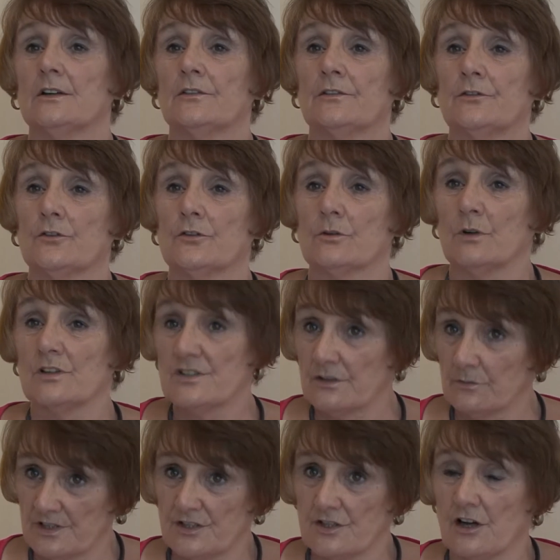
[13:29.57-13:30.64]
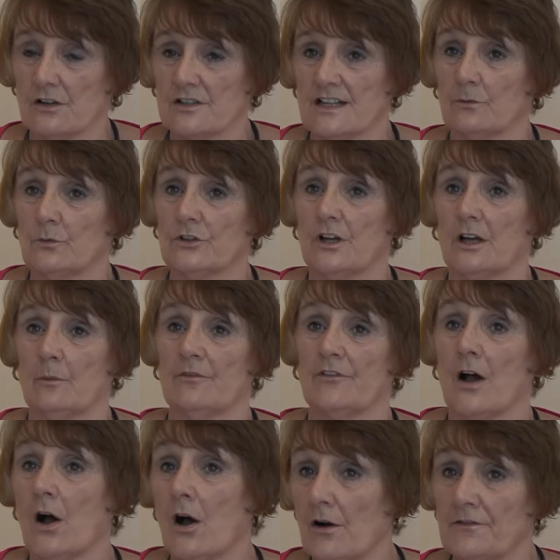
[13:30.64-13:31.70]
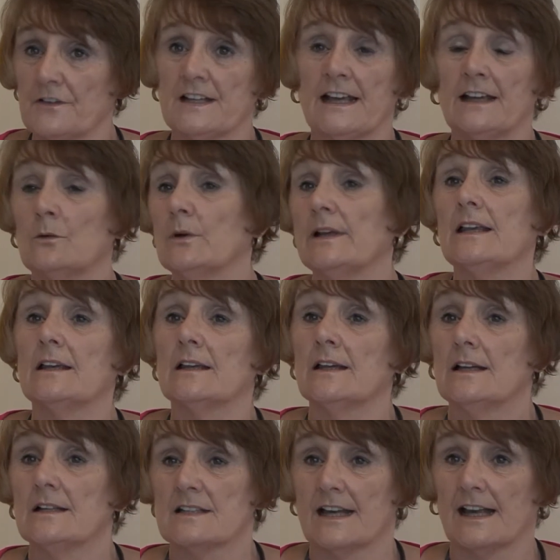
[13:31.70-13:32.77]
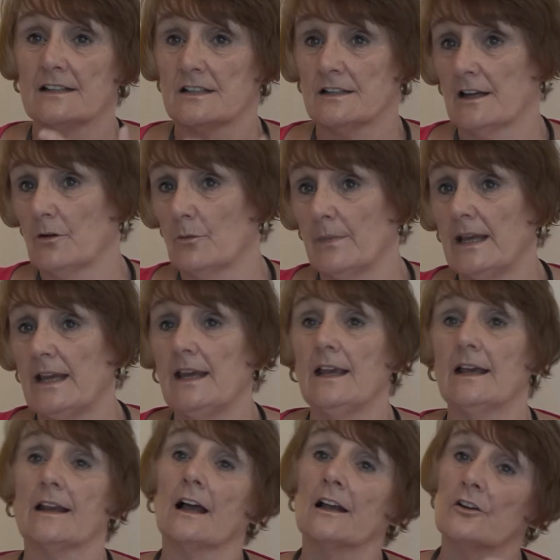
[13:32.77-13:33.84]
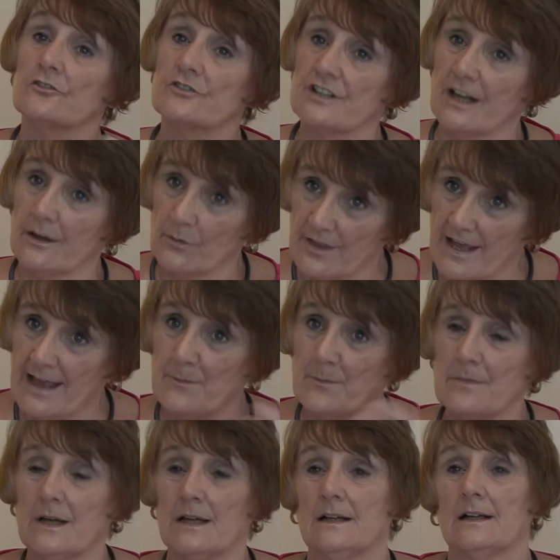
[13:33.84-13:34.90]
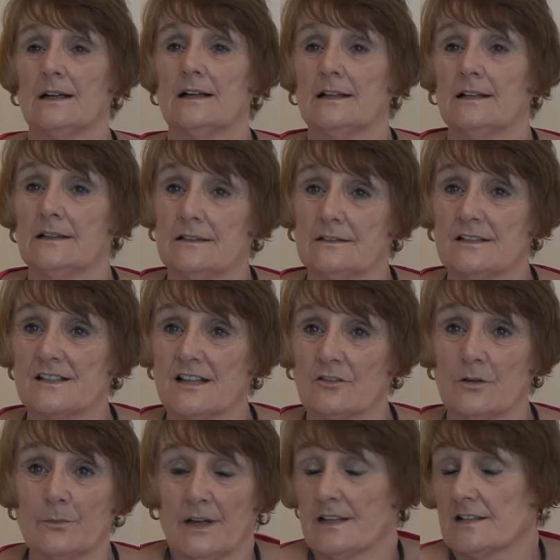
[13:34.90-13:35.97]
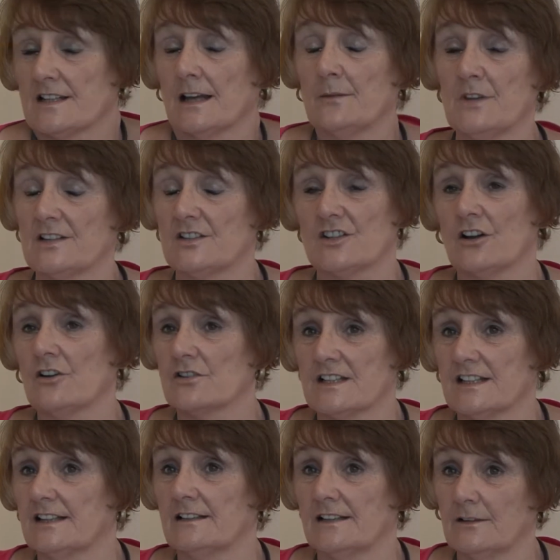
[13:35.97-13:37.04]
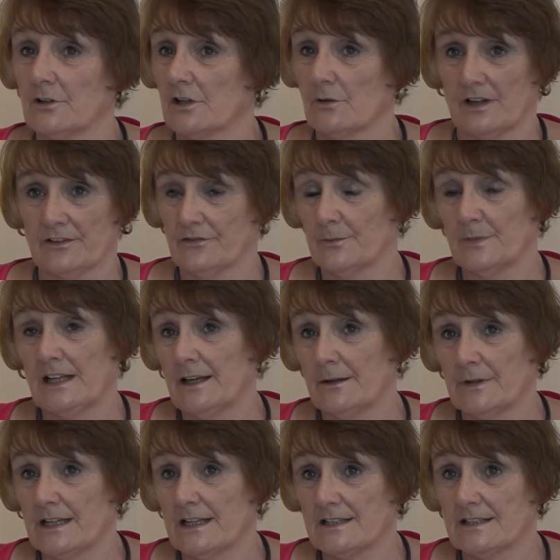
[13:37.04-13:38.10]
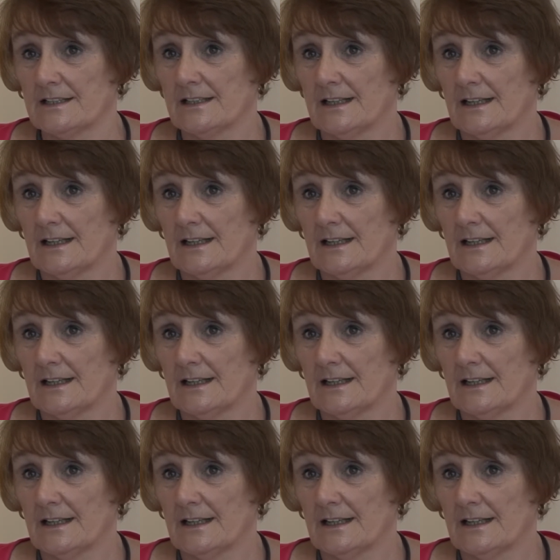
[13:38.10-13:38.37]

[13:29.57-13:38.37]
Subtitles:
For the ones who were starting would come for half a day a week to get to know me, and I got to know them. And so that by the time they started, they were quite familiar with it.